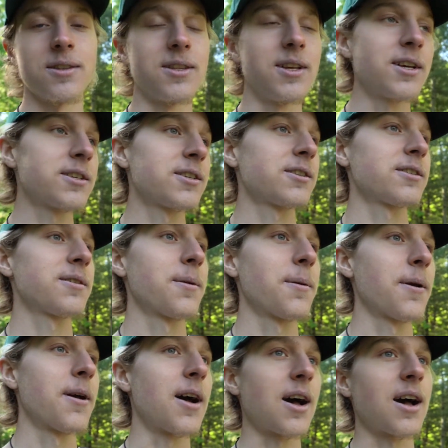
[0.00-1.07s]
This,
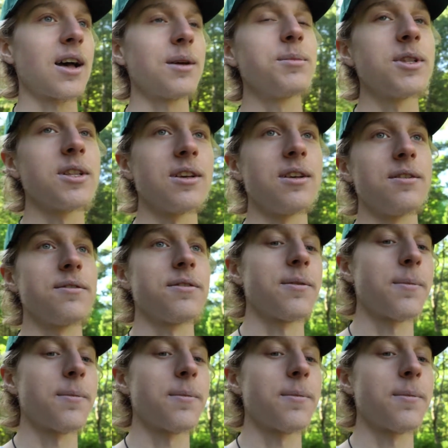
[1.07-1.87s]
I believe,